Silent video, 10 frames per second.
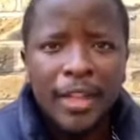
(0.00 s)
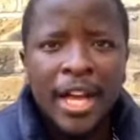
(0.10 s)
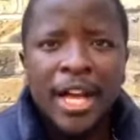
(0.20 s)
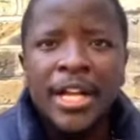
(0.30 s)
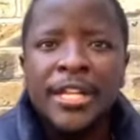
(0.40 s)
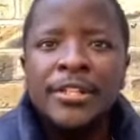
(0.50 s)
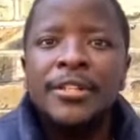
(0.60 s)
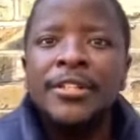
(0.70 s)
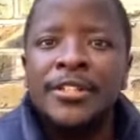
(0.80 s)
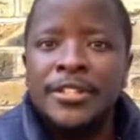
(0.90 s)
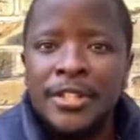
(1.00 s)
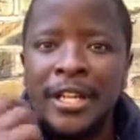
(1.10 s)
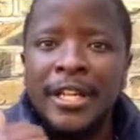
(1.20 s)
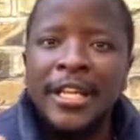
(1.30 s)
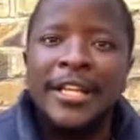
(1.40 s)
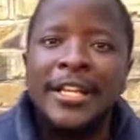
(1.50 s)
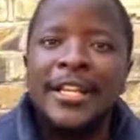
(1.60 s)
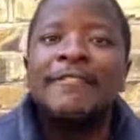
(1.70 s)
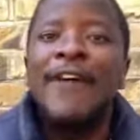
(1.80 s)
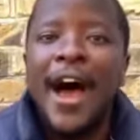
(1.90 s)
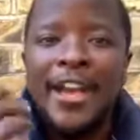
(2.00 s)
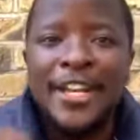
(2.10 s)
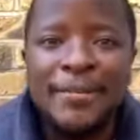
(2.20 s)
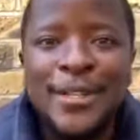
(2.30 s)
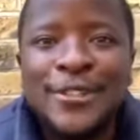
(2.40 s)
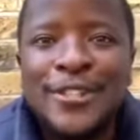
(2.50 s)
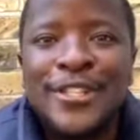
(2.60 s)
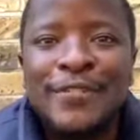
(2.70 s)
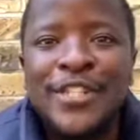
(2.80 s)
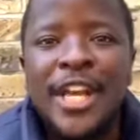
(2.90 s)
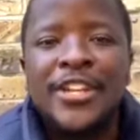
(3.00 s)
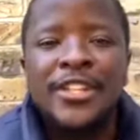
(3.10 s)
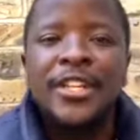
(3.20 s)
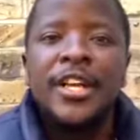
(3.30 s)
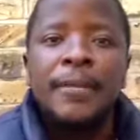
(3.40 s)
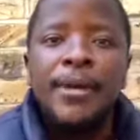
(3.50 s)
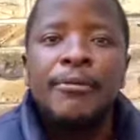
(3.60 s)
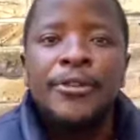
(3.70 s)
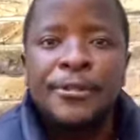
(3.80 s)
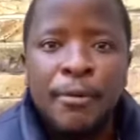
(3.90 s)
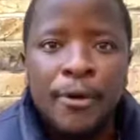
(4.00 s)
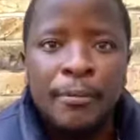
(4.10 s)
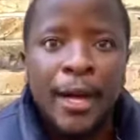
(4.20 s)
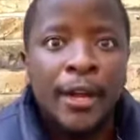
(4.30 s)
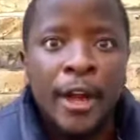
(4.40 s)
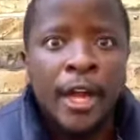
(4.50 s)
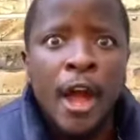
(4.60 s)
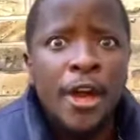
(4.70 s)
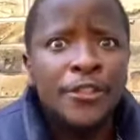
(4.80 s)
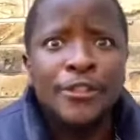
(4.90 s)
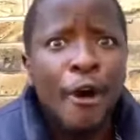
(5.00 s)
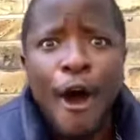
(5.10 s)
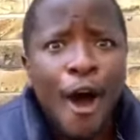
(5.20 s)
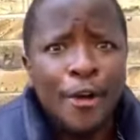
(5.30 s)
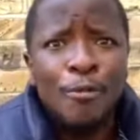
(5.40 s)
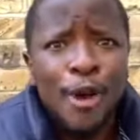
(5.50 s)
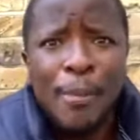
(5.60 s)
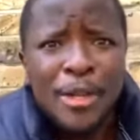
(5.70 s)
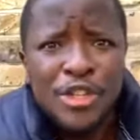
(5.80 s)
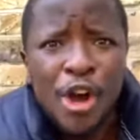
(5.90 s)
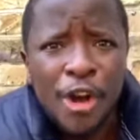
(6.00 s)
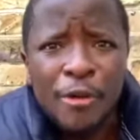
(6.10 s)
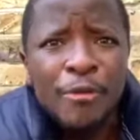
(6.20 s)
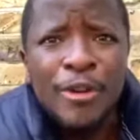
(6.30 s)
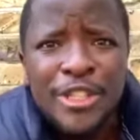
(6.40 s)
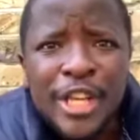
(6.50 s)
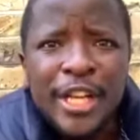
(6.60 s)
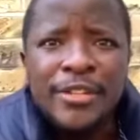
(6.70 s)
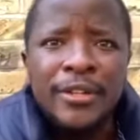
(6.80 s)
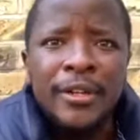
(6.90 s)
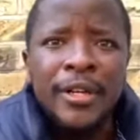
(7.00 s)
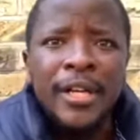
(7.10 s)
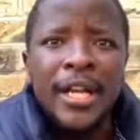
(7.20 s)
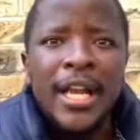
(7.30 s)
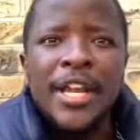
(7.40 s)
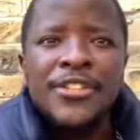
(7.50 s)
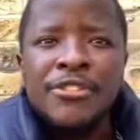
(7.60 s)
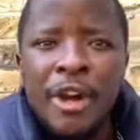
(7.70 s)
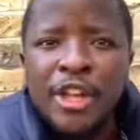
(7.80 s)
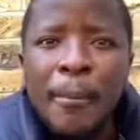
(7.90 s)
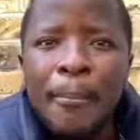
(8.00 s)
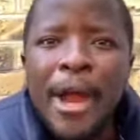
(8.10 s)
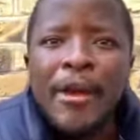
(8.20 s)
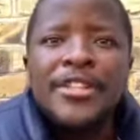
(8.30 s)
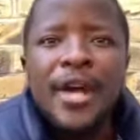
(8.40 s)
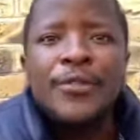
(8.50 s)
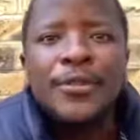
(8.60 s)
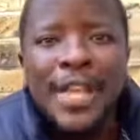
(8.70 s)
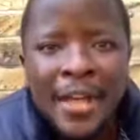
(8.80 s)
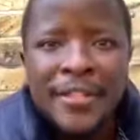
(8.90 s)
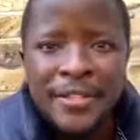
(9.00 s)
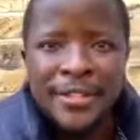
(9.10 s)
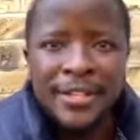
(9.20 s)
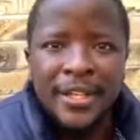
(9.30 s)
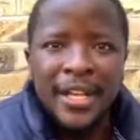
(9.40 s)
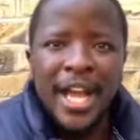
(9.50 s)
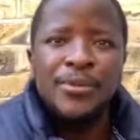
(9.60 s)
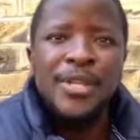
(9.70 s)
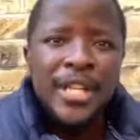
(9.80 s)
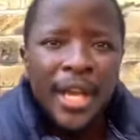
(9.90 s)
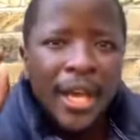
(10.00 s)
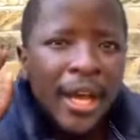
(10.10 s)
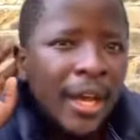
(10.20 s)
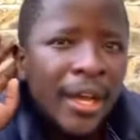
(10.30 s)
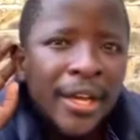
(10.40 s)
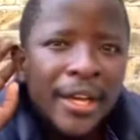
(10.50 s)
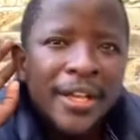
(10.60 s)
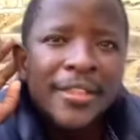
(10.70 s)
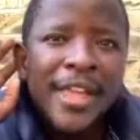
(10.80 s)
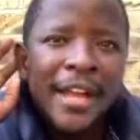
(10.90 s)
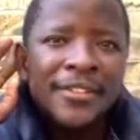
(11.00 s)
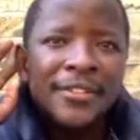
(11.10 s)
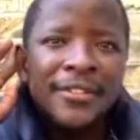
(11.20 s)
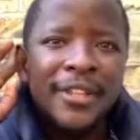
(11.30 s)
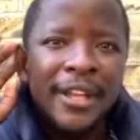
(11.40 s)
invited him into this invitation, Peter responded by going, this is hard. What about John? What's he going to do? Let us not compare ourselves with others as we hear that